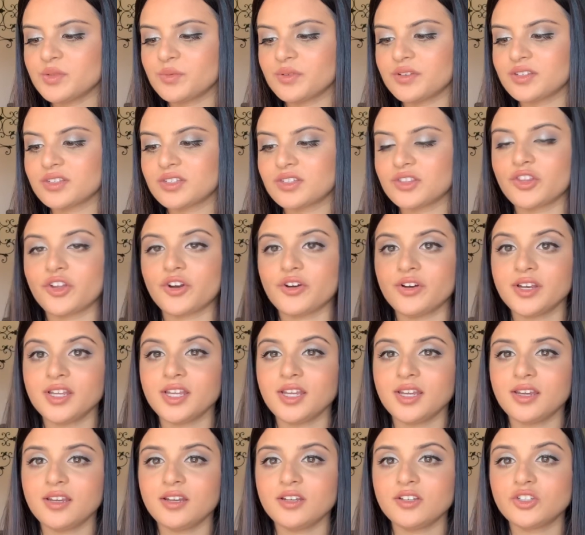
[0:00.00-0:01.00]
was
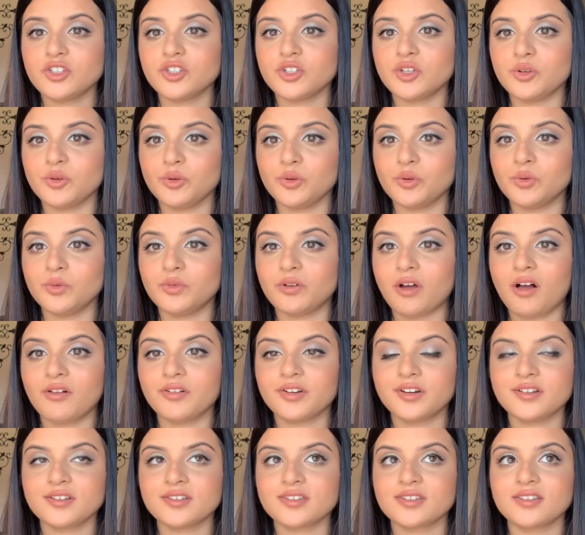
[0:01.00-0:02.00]
$32.
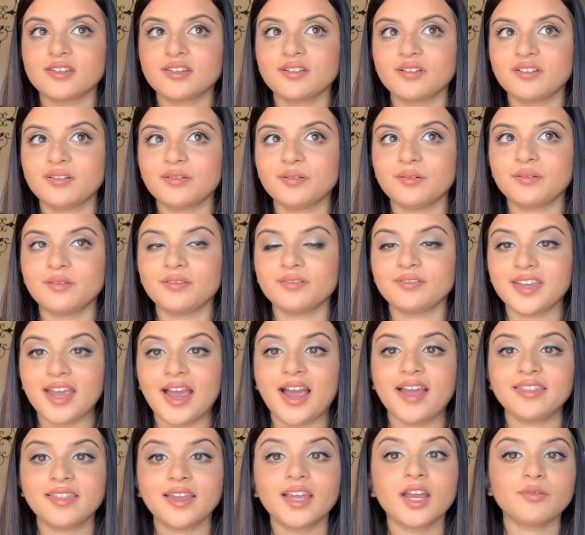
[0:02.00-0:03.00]
Yeah,
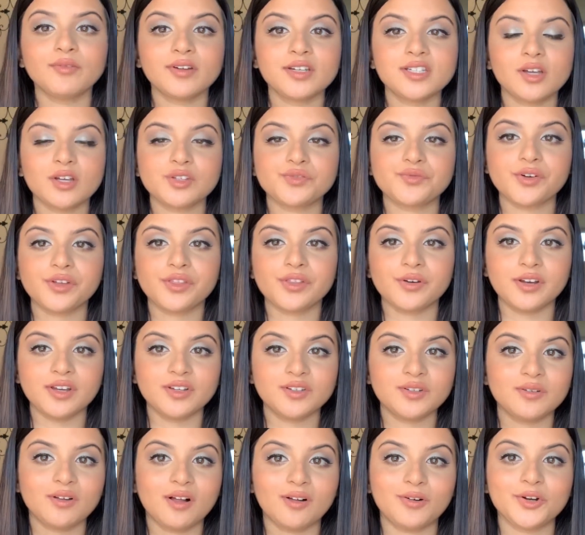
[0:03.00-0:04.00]
I think it retails for
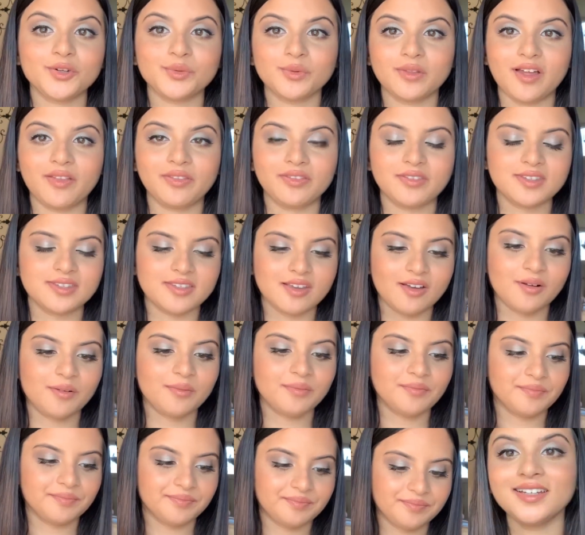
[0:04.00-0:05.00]
$32 without the sale.
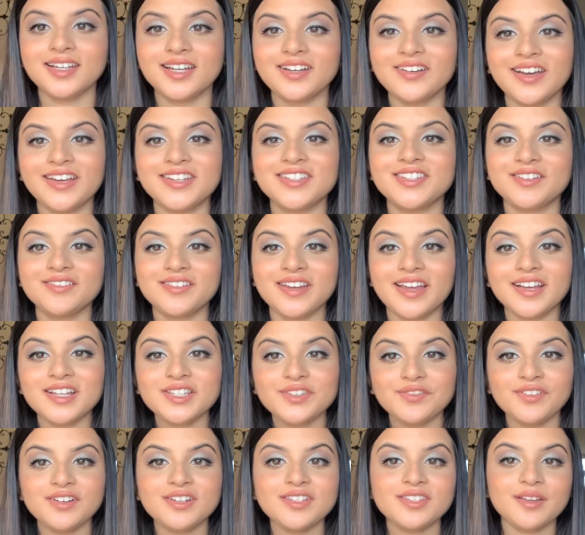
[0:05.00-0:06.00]
Okay, so next
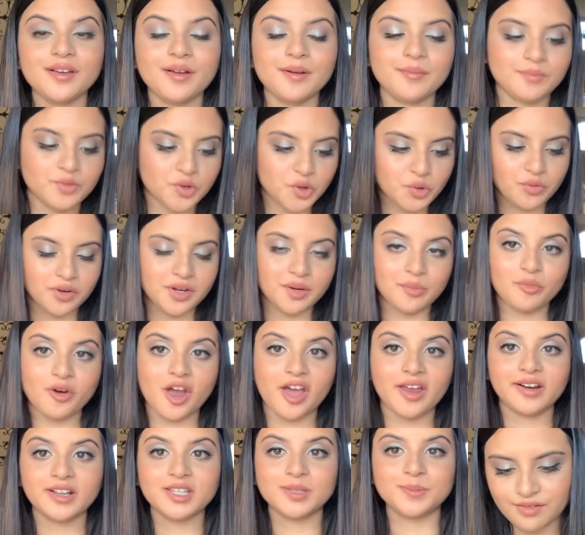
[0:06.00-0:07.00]
for some cream
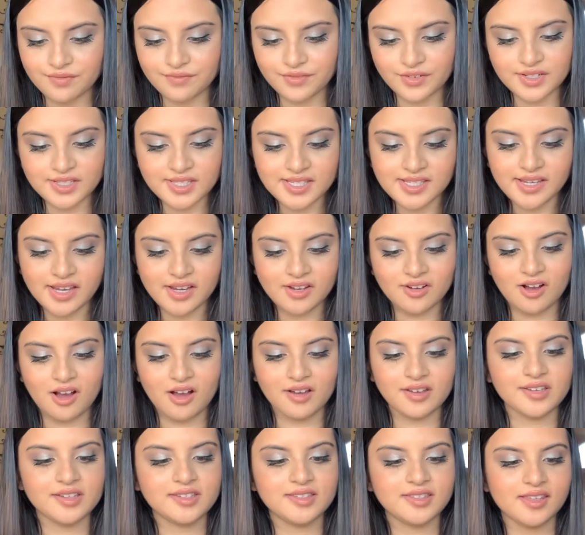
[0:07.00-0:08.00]
products, the first thing I
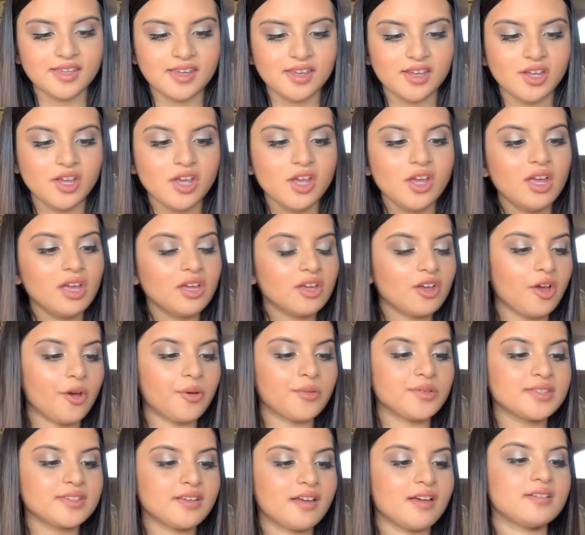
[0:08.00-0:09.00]
got is the
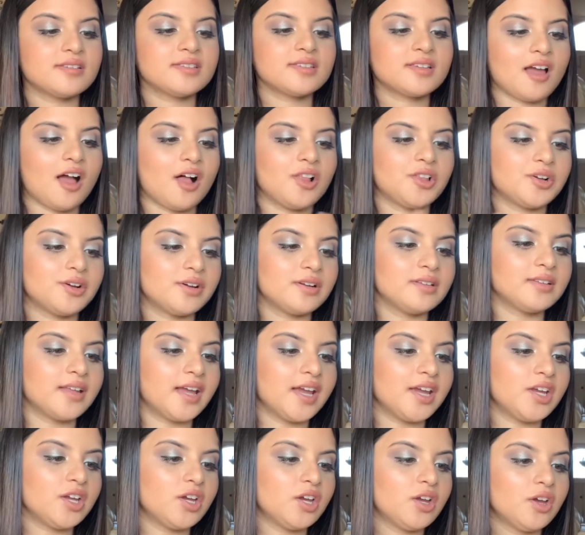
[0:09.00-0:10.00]
Kosas Color and
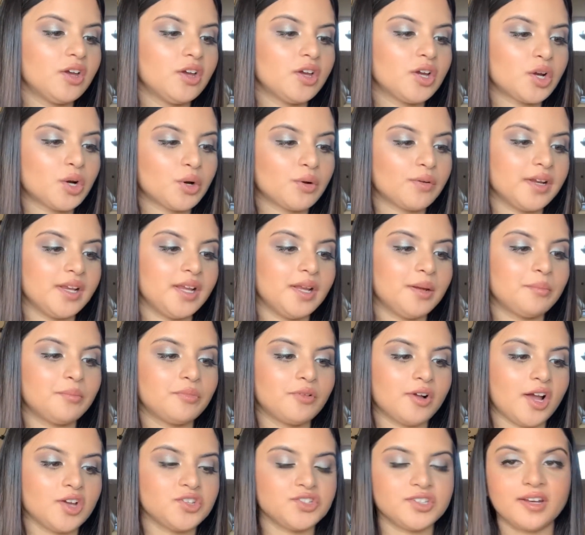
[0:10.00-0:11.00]
Light Cream
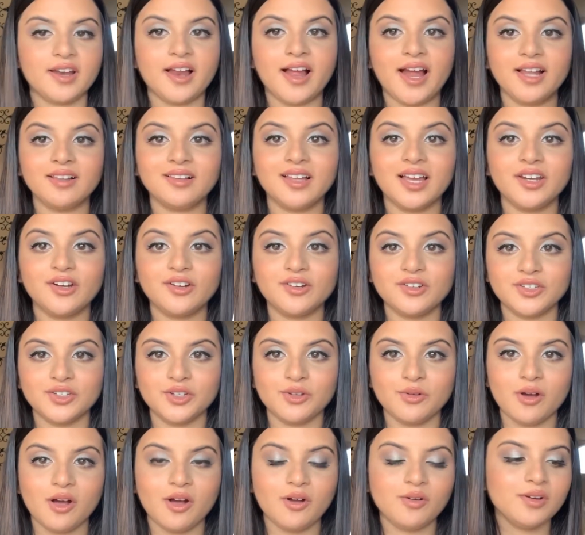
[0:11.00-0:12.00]
Blush and Highlighter
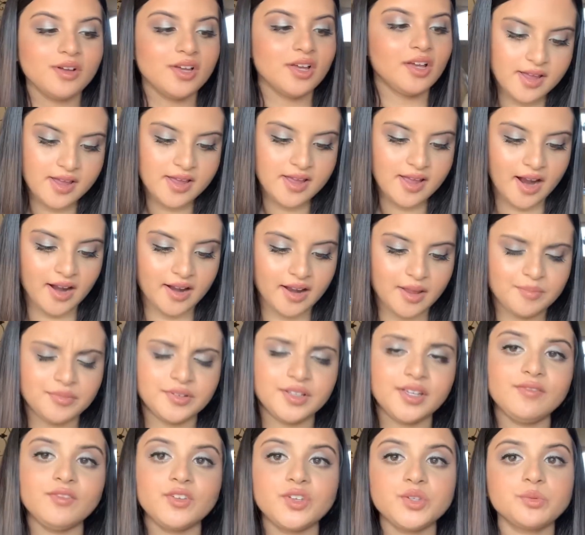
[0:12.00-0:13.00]
Duo, and I
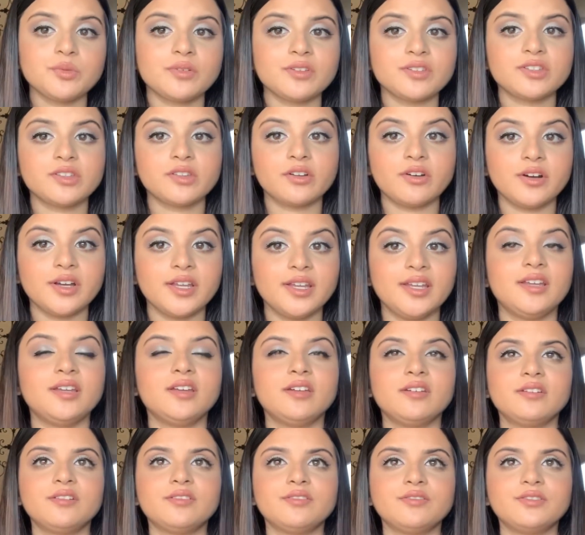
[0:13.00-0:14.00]
believe this was $34